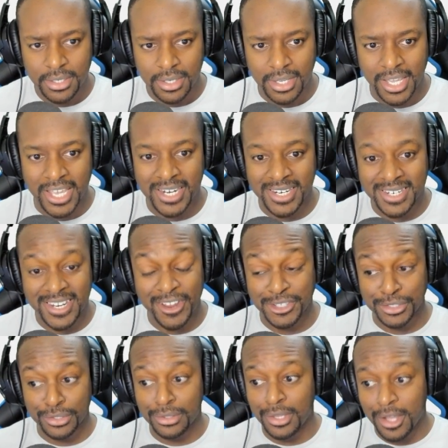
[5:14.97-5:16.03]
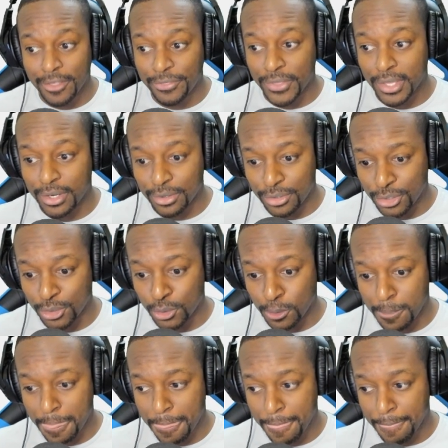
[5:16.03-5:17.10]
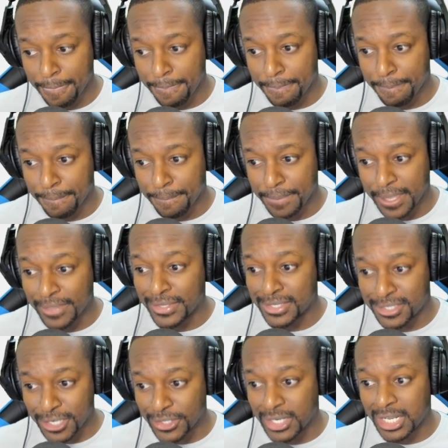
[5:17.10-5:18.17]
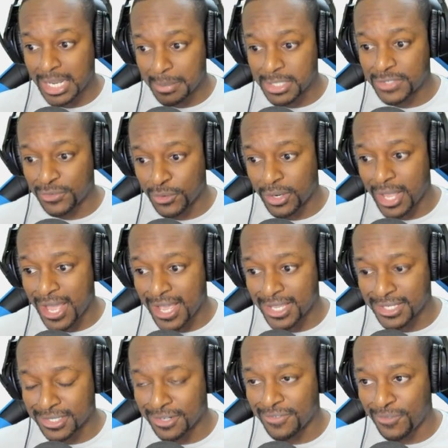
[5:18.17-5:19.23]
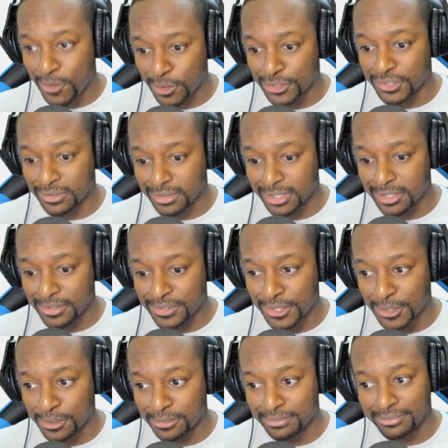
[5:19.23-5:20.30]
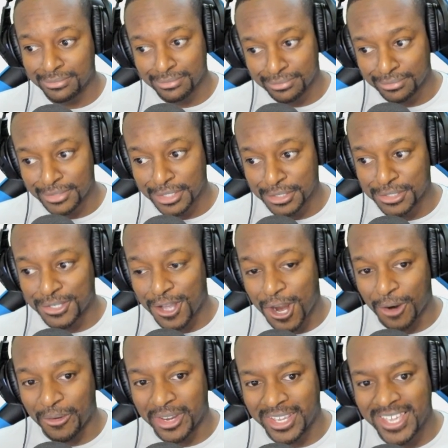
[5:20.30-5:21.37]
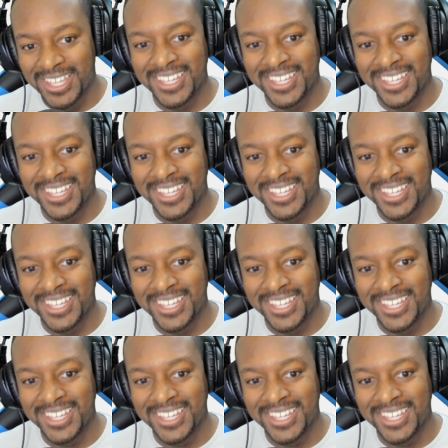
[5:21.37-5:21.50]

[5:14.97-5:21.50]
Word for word: And there's nothing new in the southern hemisphere, guys, unfortunately. So sorry.